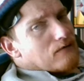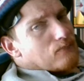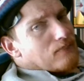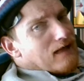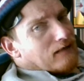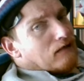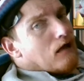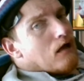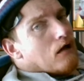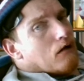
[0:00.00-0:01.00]
and then
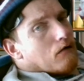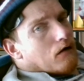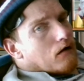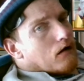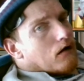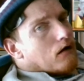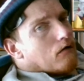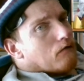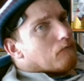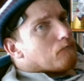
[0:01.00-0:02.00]

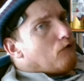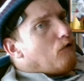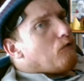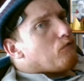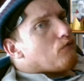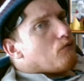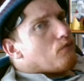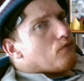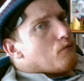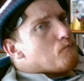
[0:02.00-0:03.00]
roll
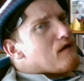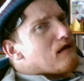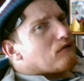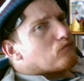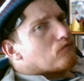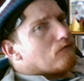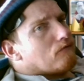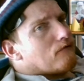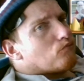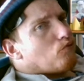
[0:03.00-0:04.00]
the
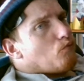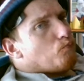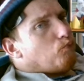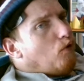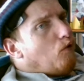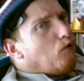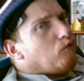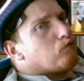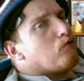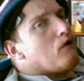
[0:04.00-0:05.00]
mixture into
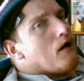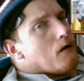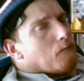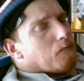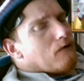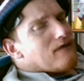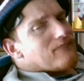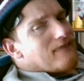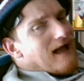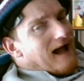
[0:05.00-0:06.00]
balls
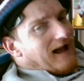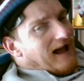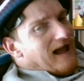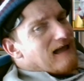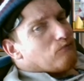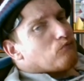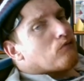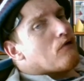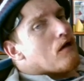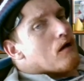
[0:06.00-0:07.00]
with your
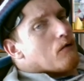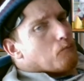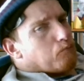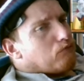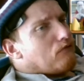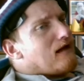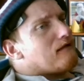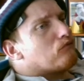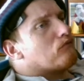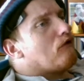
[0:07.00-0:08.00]
hands,
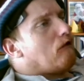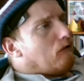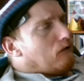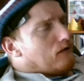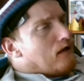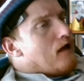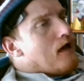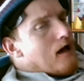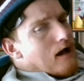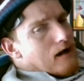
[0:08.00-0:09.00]
place on
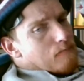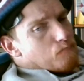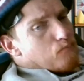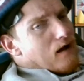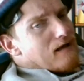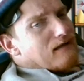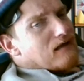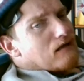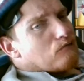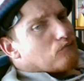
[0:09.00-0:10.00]
a
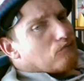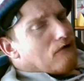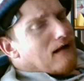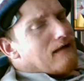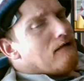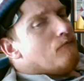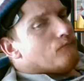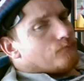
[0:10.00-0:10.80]
baking tray